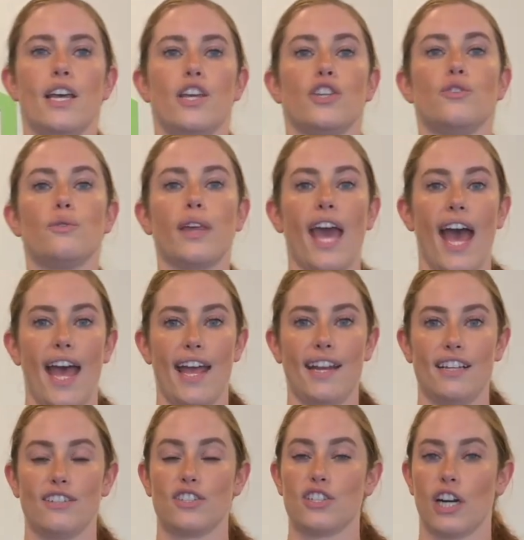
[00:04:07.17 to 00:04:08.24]
you
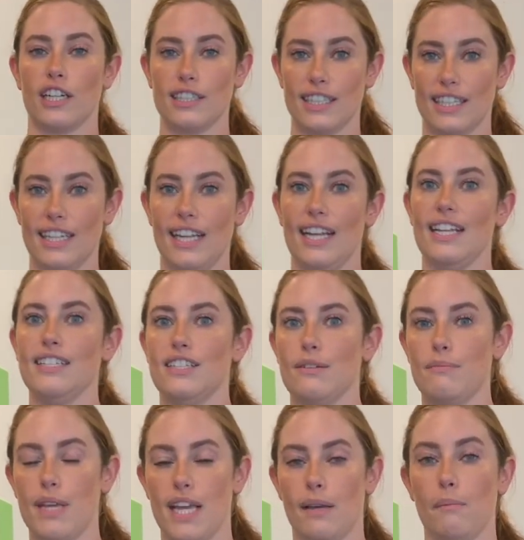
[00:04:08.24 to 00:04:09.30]
can start to get into
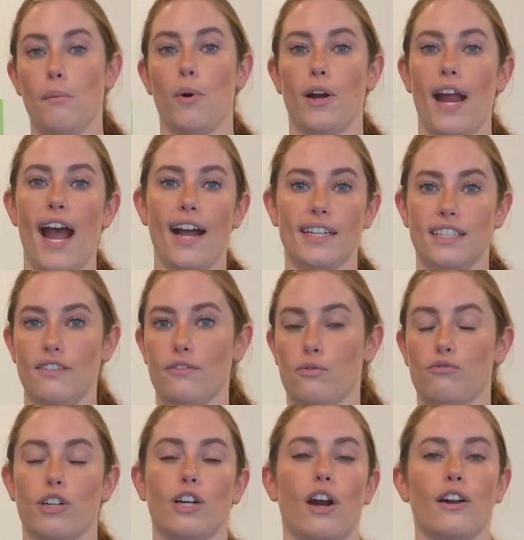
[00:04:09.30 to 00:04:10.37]
being more active
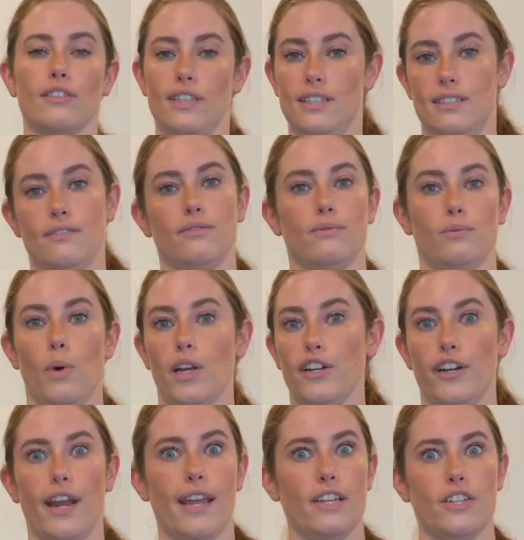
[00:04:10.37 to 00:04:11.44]
regardless of what
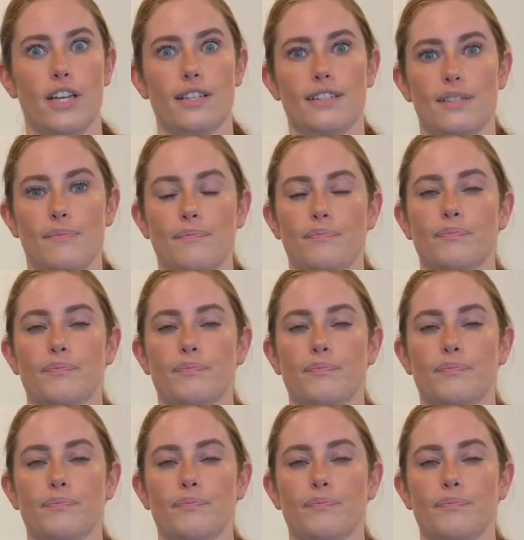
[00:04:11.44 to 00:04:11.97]
your age is.